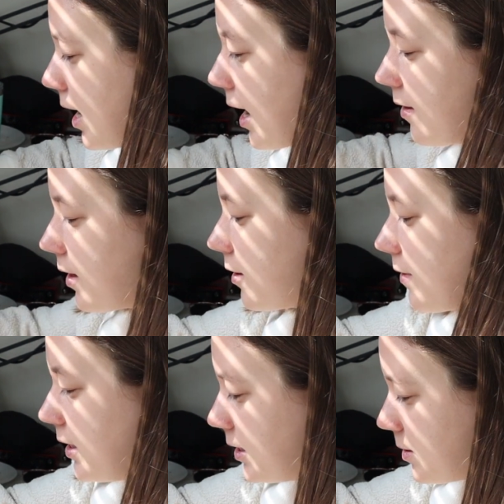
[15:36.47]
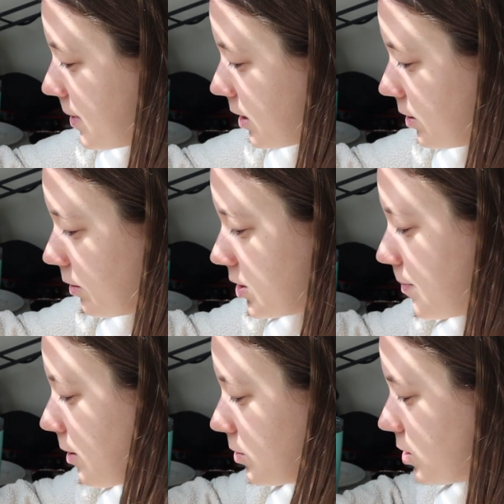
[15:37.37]
And then if I need to make notes
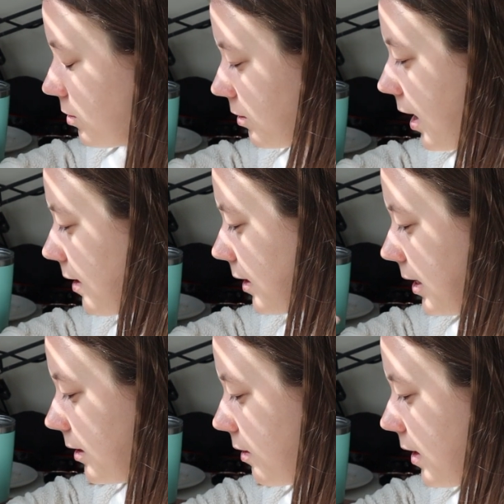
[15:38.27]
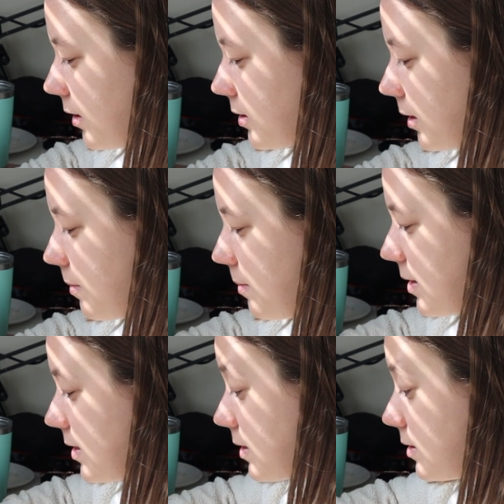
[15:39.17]
about certain highlight things, like
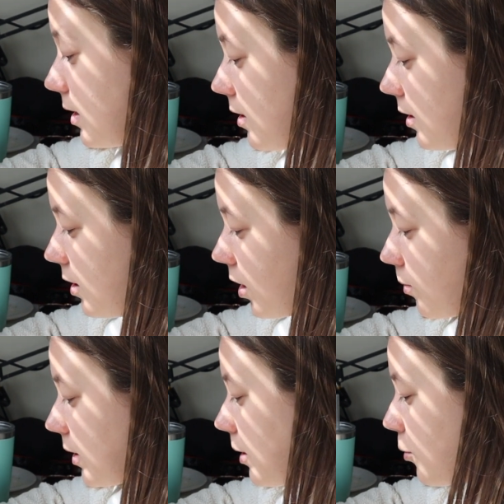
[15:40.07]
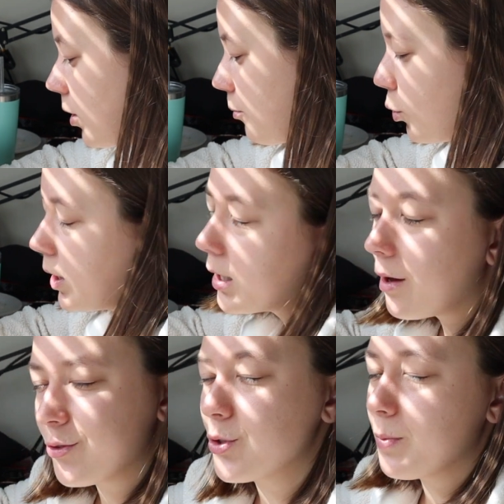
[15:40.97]
maybe this is a really important point,
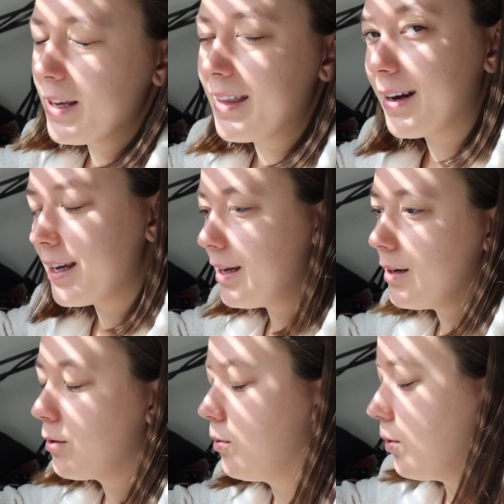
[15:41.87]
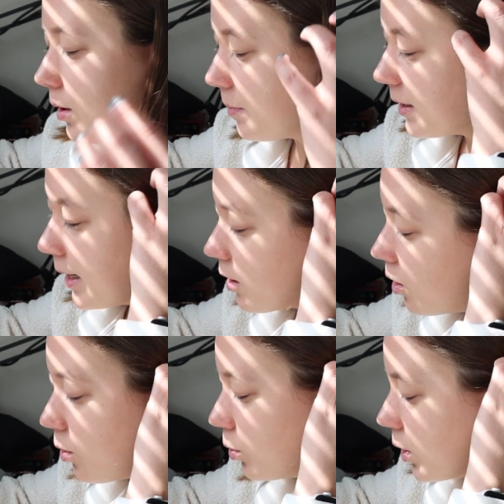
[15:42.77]
I'll just write that in, or be like,
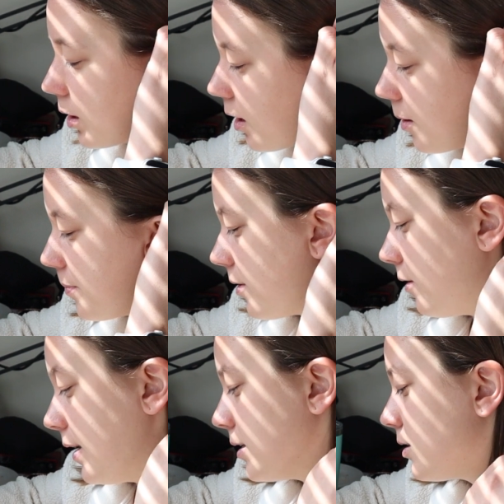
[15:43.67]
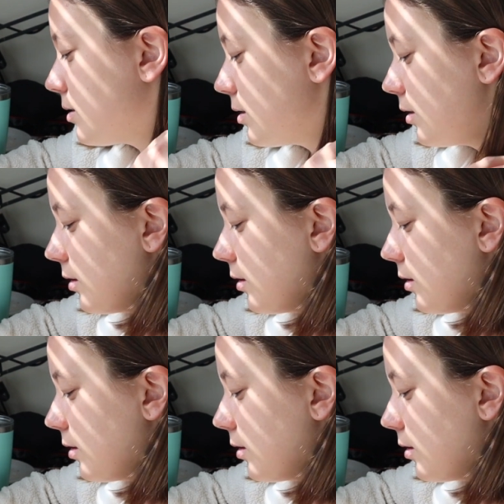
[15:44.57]
oh, look up this,